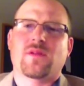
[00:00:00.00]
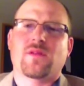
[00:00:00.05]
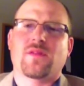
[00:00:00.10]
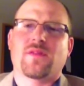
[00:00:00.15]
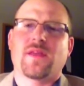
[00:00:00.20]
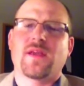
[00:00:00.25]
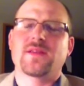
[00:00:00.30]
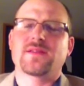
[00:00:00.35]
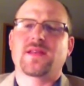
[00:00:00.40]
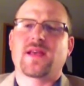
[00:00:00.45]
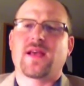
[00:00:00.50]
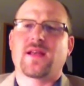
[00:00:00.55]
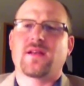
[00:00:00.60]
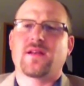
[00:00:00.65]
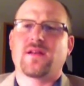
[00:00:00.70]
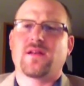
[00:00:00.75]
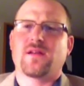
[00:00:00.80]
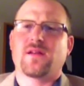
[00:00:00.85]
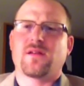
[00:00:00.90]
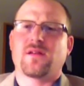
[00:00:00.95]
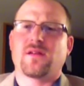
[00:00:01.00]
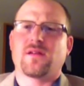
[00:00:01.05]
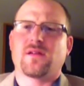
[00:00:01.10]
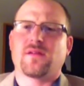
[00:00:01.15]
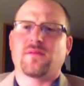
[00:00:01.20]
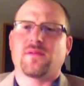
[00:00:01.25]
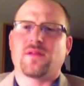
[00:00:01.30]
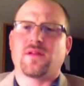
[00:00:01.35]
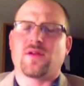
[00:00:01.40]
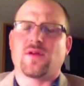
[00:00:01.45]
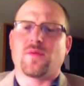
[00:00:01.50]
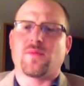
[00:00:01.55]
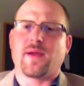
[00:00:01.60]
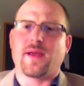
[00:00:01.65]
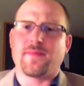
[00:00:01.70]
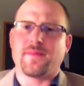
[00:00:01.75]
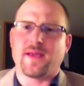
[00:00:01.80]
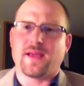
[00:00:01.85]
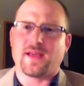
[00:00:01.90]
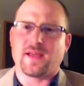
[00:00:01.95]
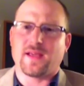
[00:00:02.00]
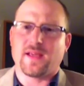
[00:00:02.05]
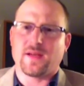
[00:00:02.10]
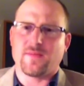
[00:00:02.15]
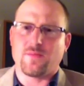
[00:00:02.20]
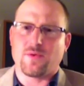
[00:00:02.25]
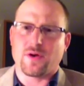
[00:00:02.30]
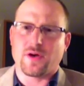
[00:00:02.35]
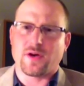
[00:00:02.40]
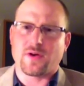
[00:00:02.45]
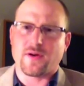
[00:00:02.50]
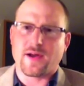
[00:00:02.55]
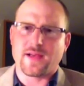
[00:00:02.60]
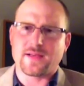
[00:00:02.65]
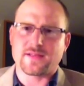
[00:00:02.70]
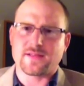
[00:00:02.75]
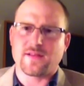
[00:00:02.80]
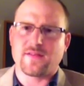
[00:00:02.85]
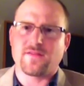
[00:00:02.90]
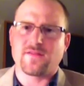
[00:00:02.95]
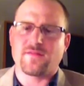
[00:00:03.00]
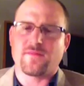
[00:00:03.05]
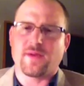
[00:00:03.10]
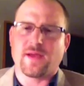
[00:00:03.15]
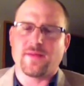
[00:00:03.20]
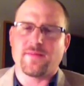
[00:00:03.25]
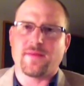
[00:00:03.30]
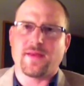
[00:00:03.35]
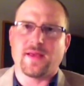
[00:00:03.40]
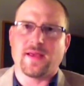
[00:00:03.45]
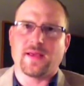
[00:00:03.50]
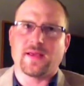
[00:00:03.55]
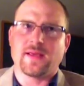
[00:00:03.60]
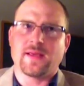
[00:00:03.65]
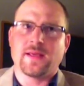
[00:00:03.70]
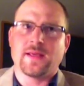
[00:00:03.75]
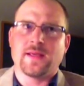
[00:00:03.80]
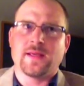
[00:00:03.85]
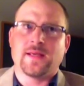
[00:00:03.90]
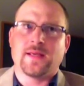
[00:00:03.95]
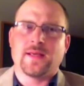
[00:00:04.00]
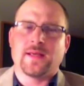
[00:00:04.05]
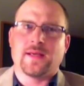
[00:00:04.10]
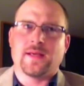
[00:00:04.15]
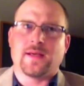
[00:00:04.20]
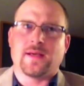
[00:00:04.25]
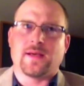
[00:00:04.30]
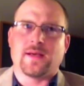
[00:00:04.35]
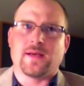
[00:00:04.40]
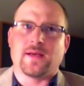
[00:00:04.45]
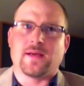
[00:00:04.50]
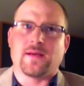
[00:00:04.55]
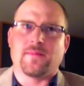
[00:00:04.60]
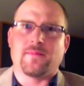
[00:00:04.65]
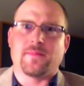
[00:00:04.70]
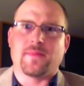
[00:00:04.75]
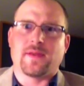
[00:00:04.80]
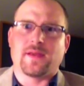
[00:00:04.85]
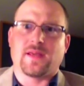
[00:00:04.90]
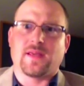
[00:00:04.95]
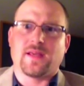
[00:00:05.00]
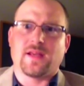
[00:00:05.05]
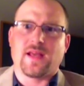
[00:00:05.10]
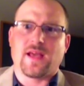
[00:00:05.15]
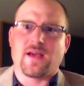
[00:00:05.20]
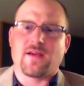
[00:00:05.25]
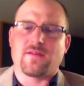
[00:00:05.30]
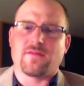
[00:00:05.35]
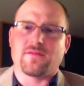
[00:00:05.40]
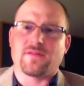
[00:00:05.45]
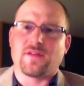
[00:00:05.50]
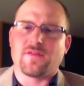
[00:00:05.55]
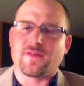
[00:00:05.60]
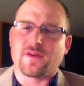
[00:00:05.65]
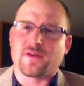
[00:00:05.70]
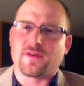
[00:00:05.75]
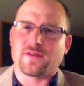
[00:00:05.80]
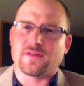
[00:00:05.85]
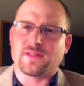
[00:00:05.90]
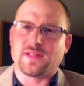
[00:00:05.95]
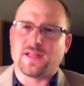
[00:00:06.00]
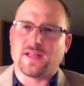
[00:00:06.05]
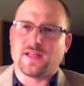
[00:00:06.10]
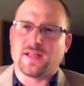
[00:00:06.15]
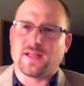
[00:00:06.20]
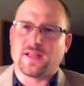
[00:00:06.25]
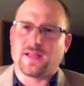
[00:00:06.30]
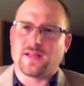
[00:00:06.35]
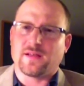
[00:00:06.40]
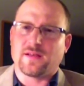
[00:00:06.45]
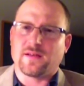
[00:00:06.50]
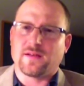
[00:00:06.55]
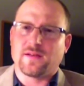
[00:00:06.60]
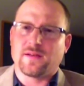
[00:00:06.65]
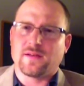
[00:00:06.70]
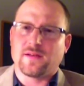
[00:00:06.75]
Things that might make a kid more aggressive, might make a kid have difficulty in